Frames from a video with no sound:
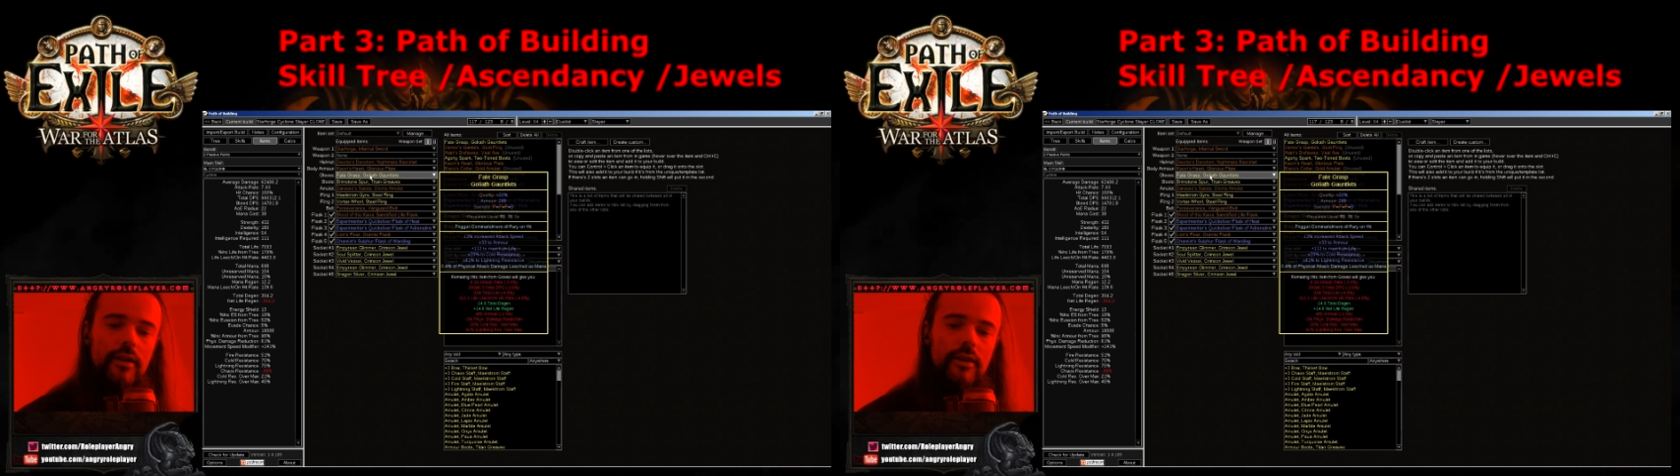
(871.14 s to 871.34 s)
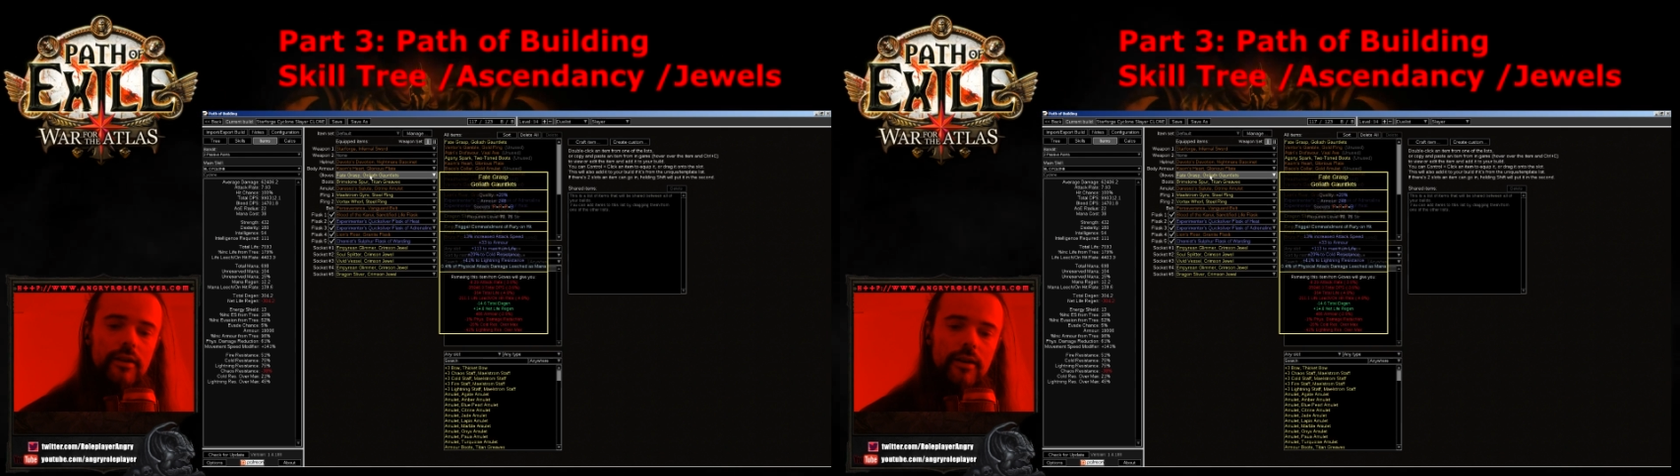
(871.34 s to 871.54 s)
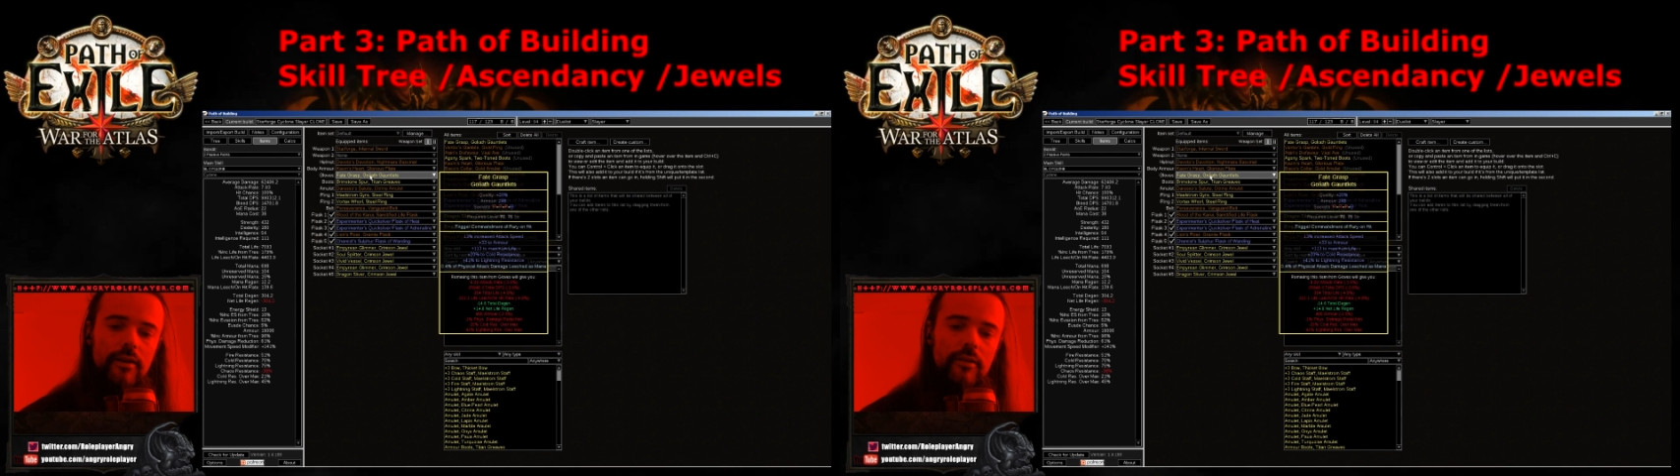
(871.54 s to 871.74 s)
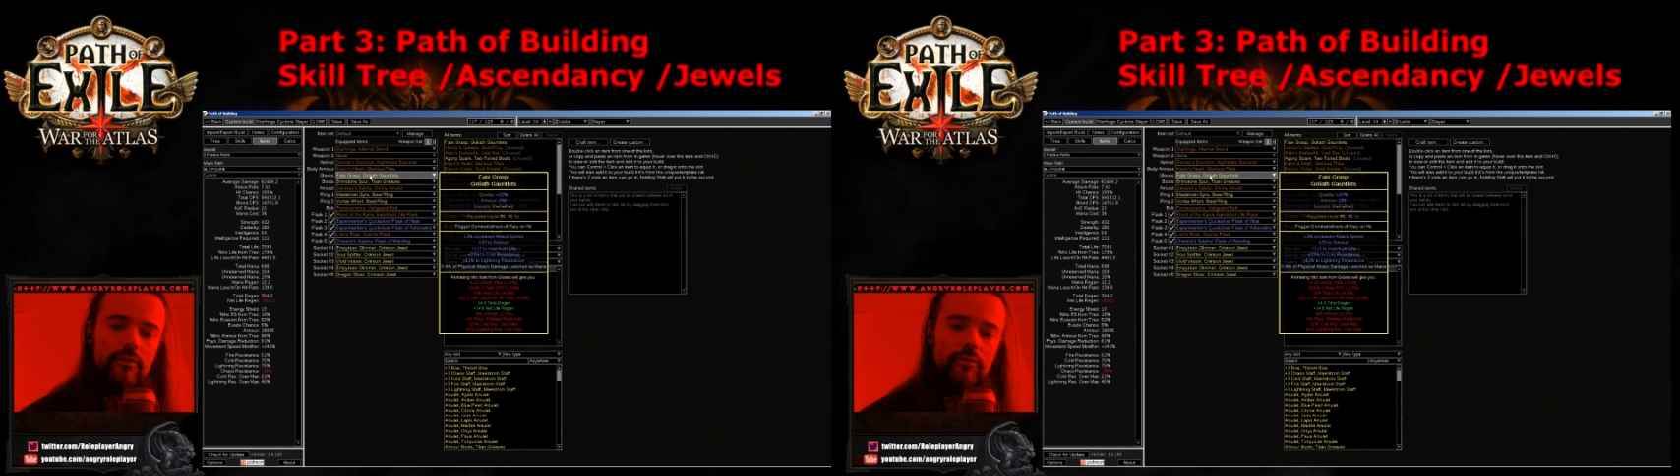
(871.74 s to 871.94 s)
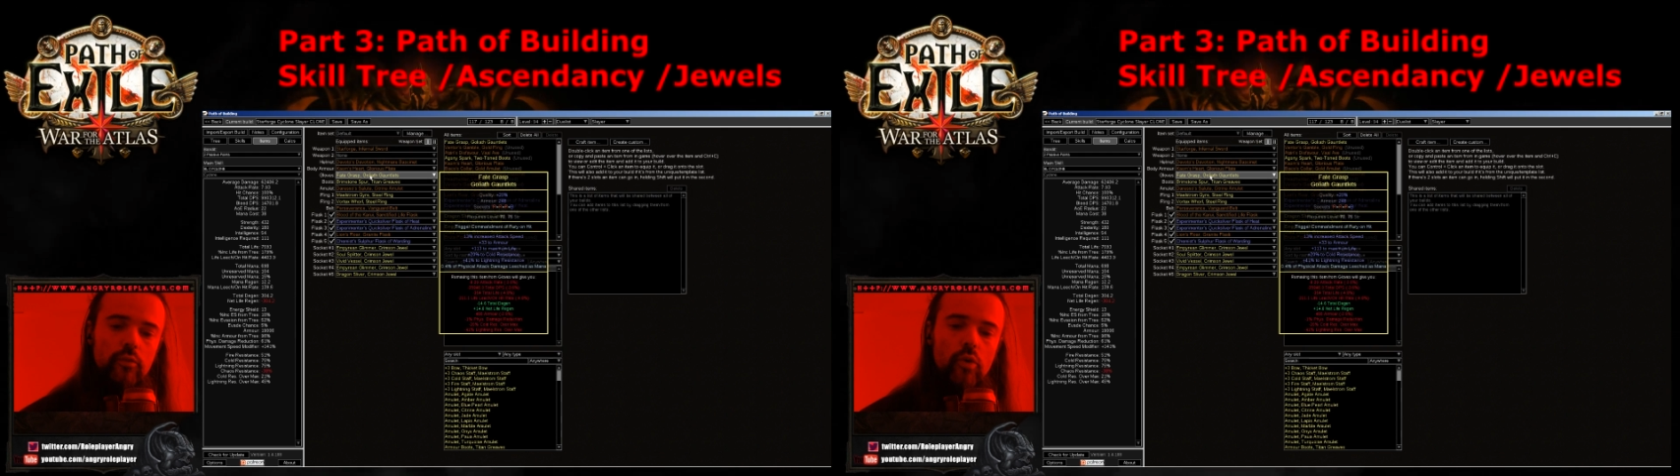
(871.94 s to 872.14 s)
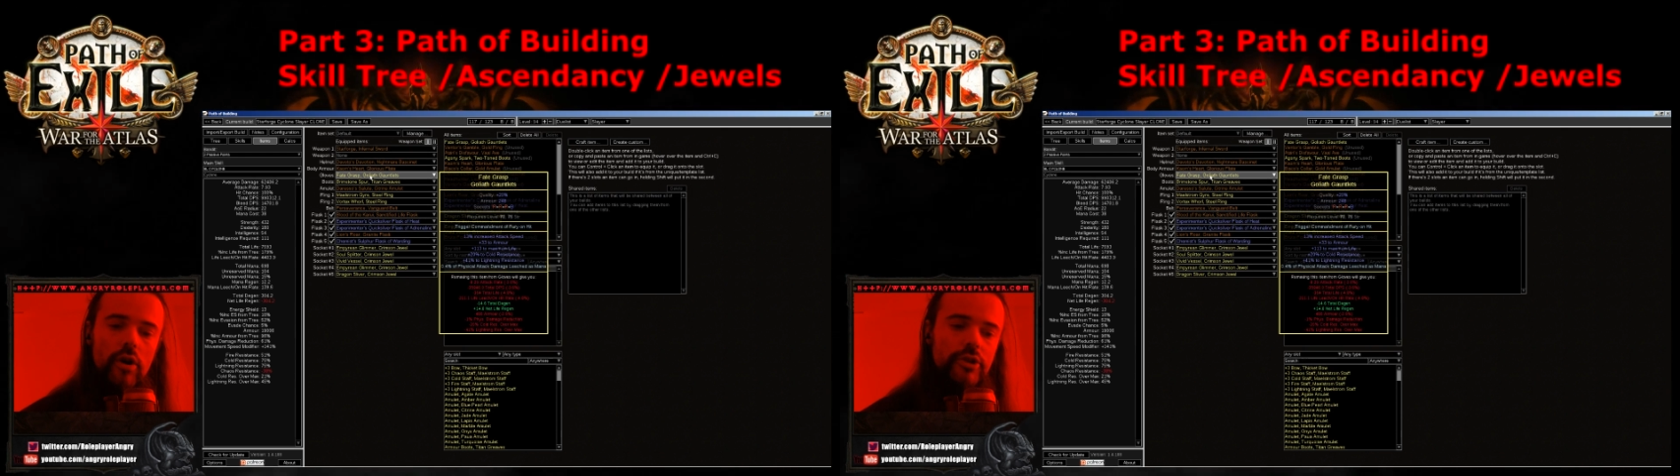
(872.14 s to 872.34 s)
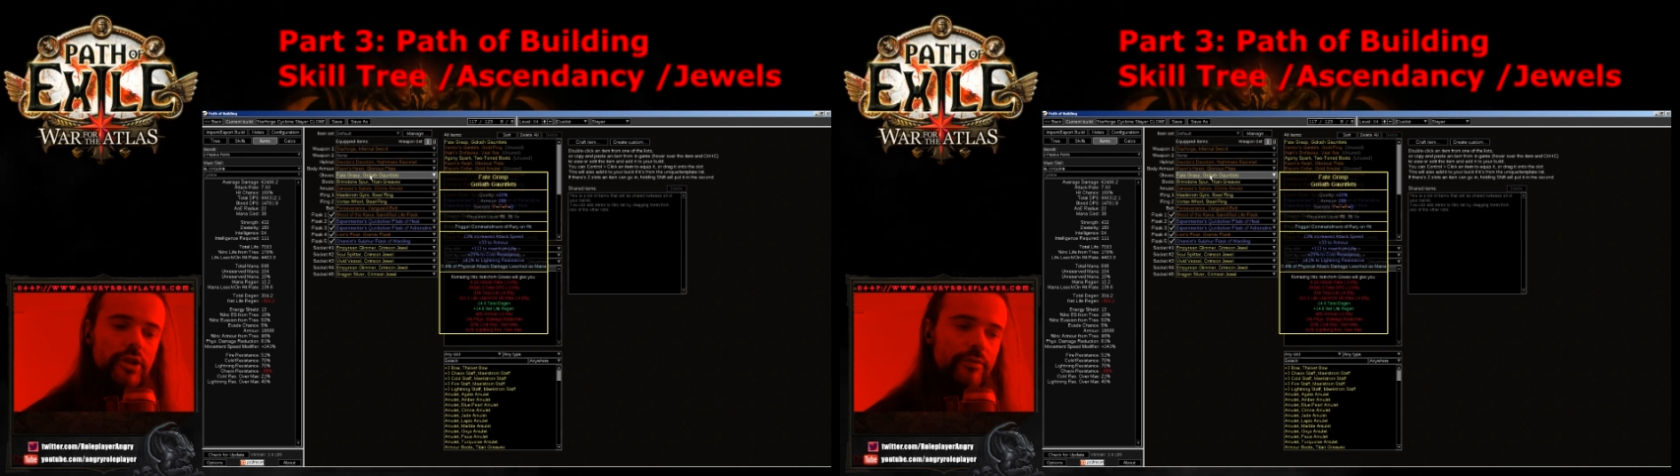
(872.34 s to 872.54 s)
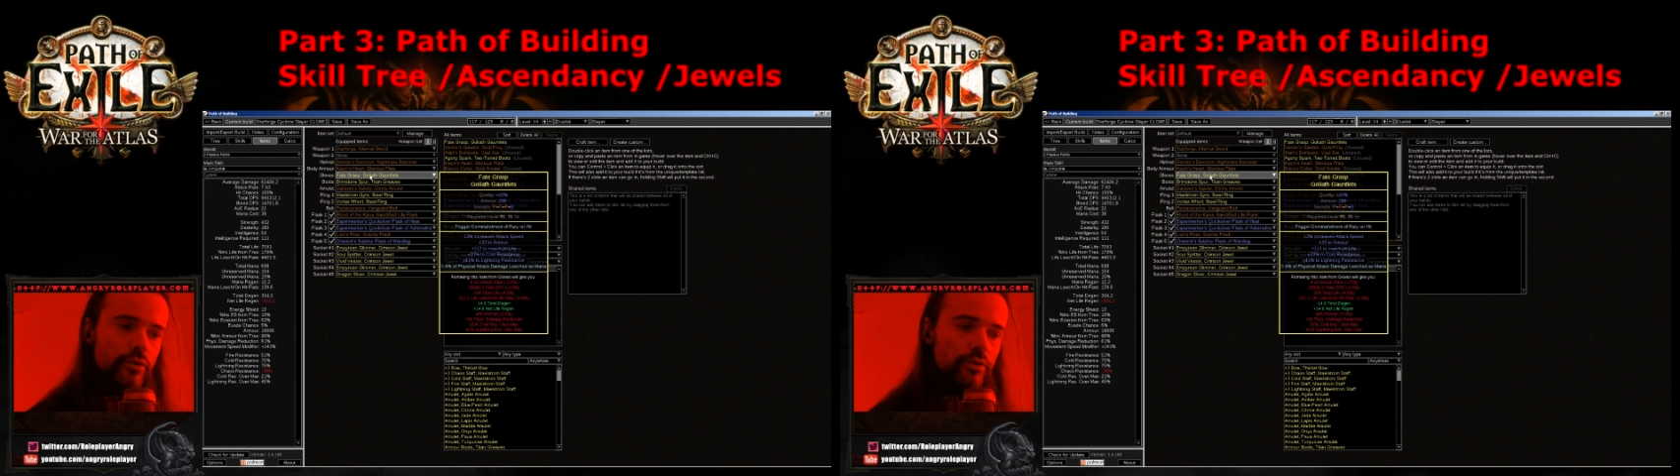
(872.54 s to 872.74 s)

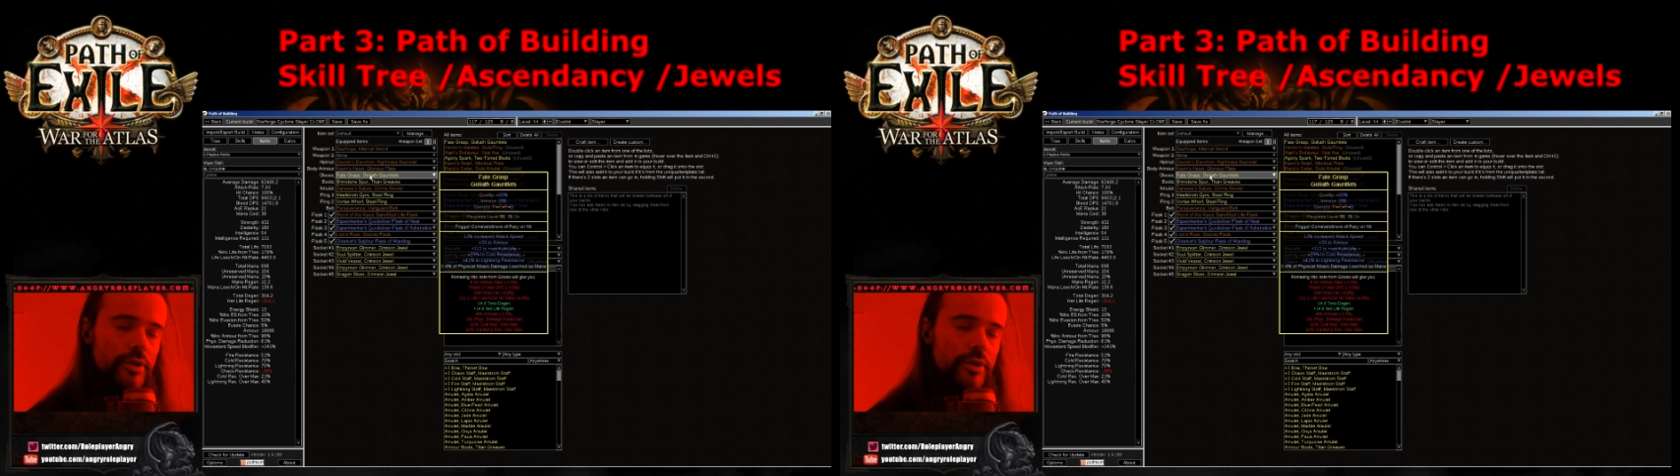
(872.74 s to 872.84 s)
Warchief to